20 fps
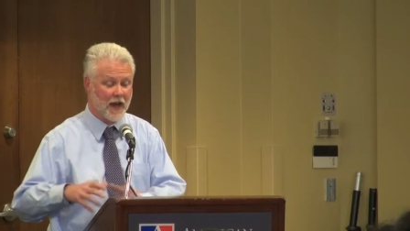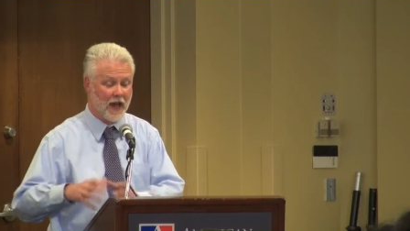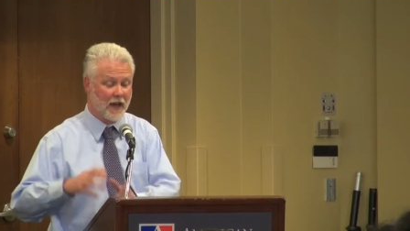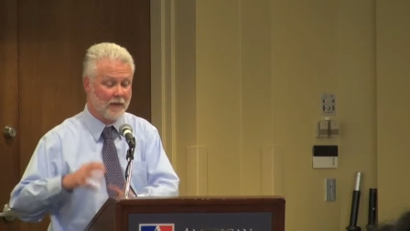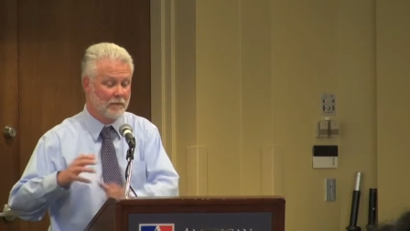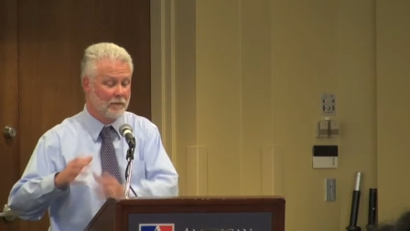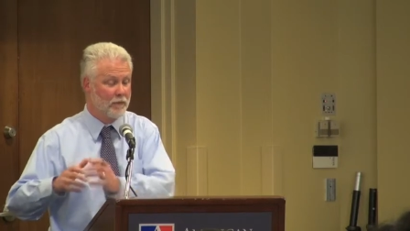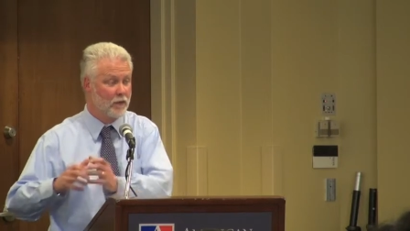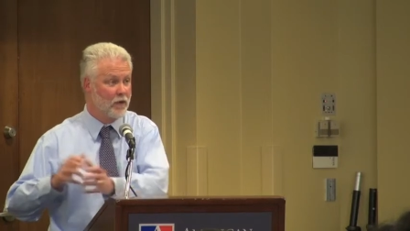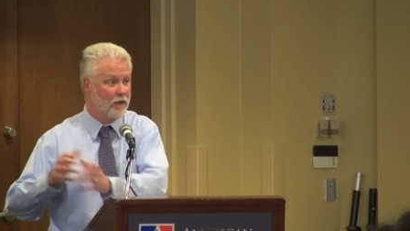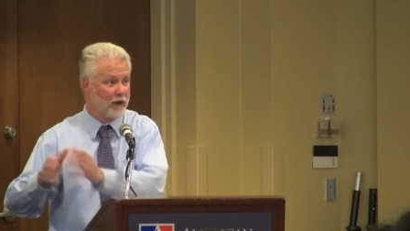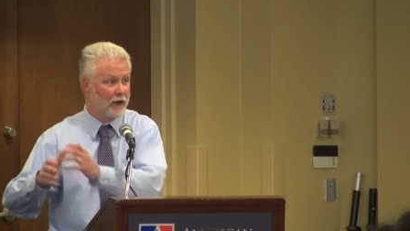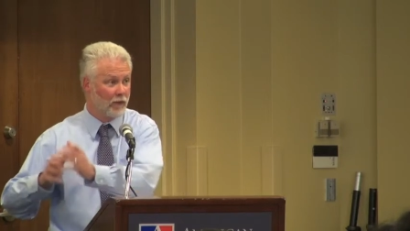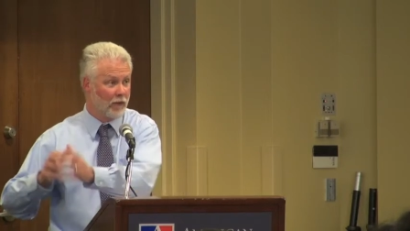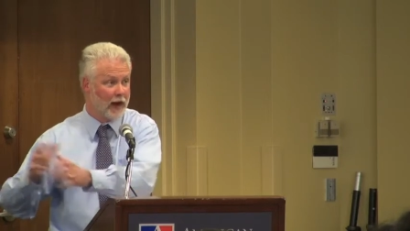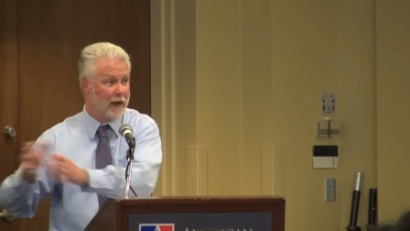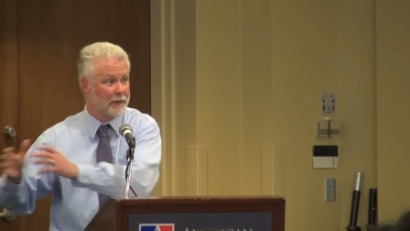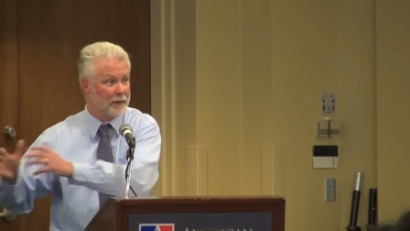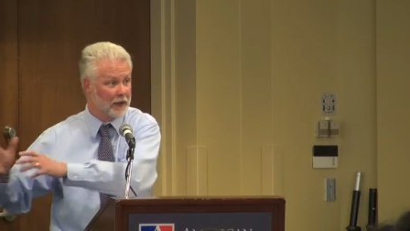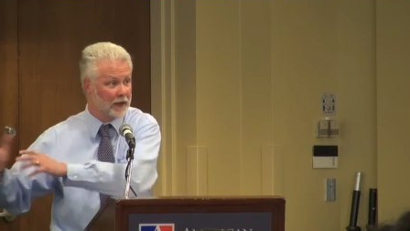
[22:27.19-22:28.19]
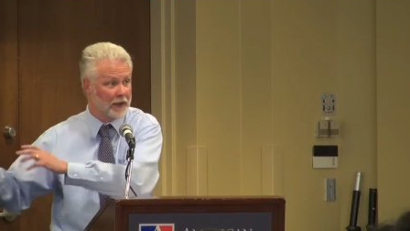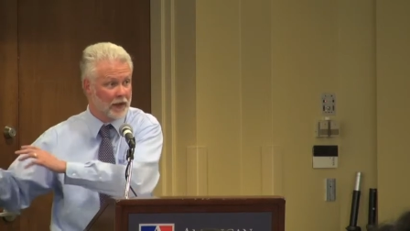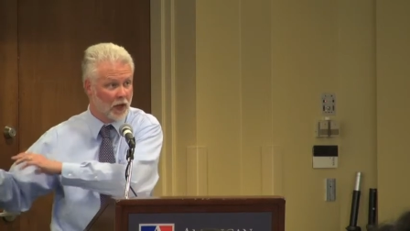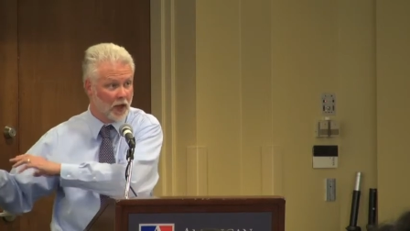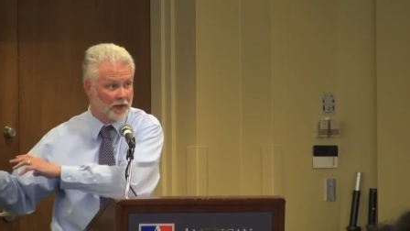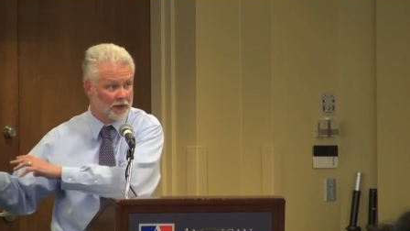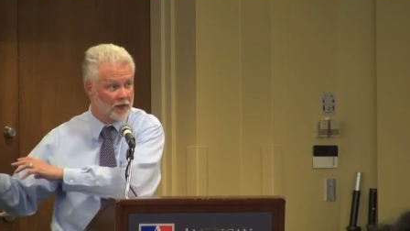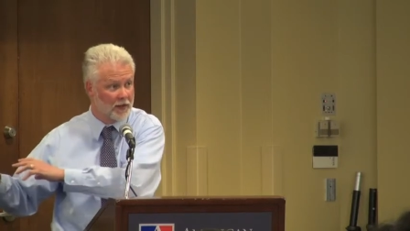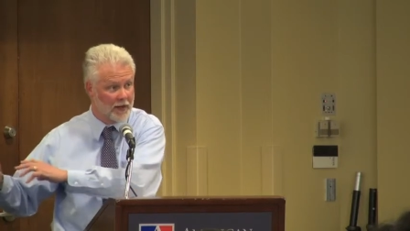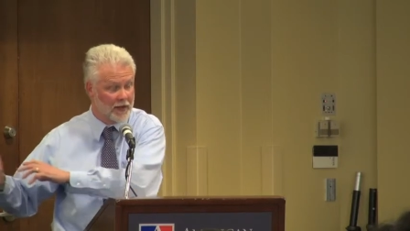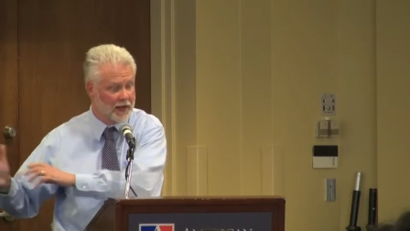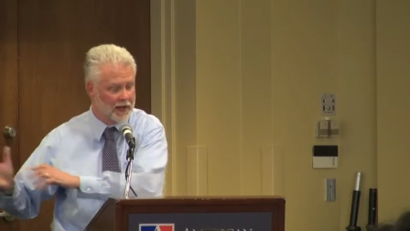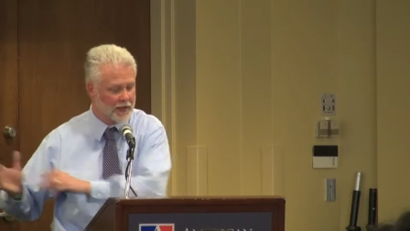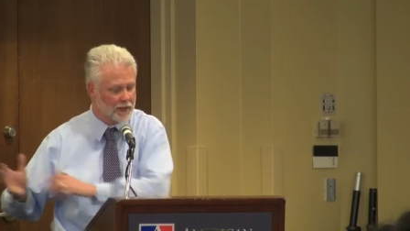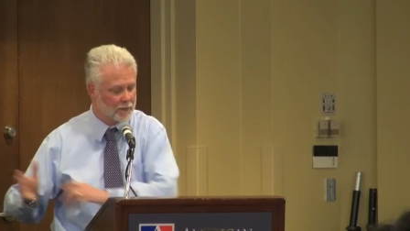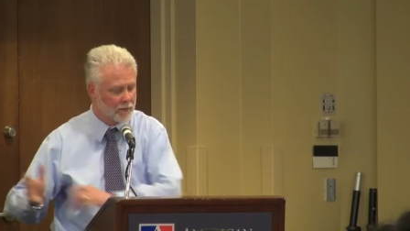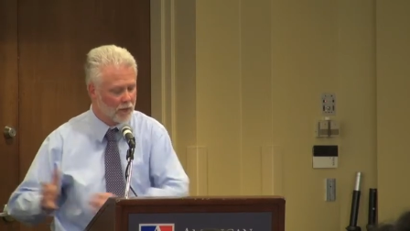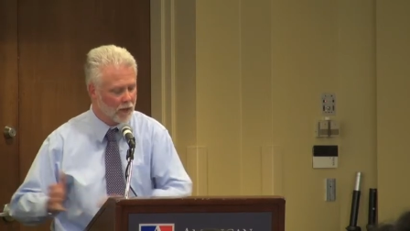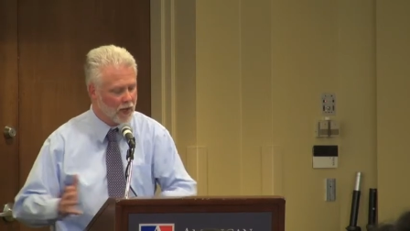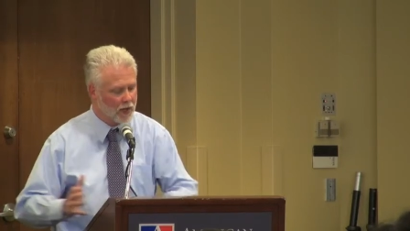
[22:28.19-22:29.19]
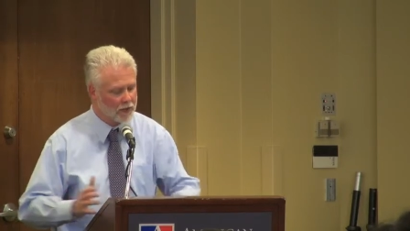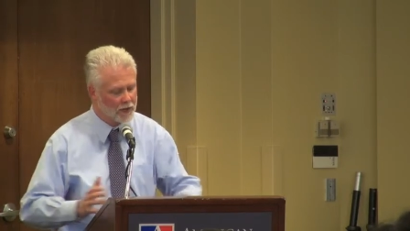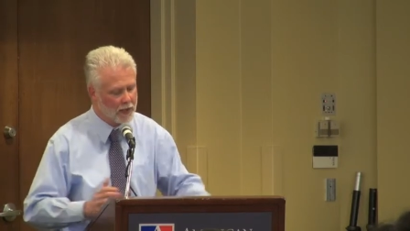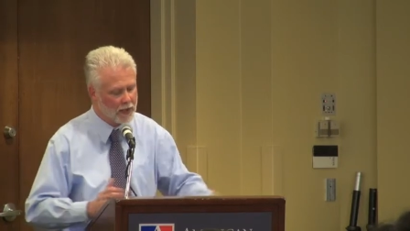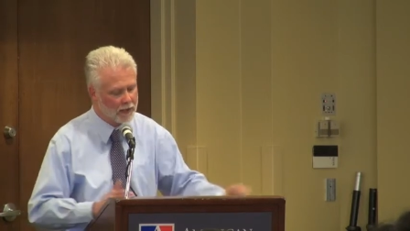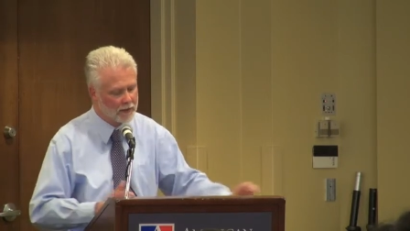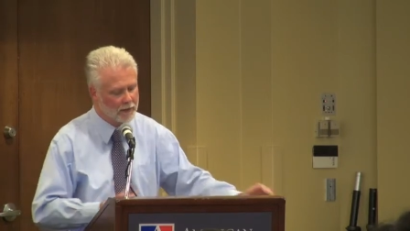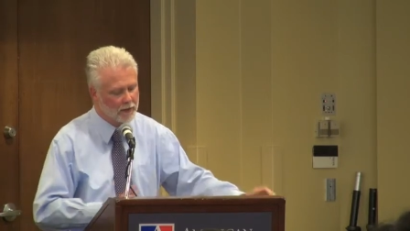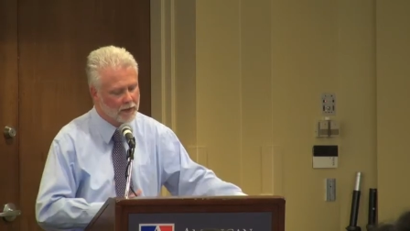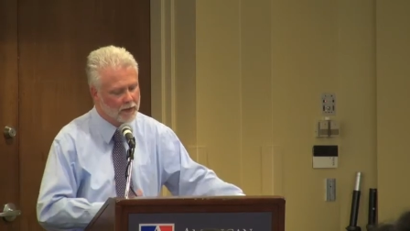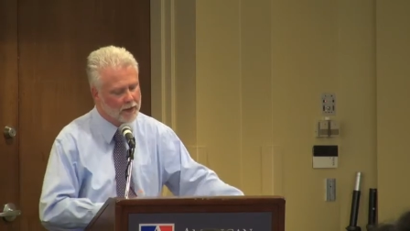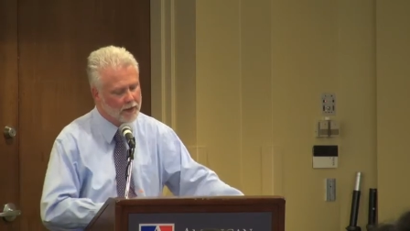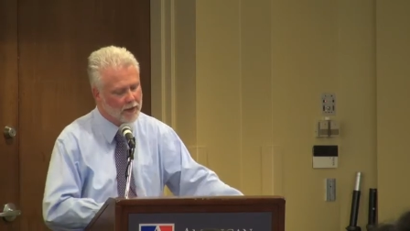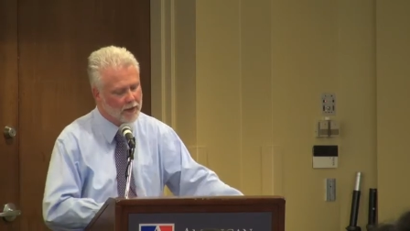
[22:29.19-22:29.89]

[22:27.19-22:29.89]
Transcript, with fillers: I'm moving rapidly on to the next project.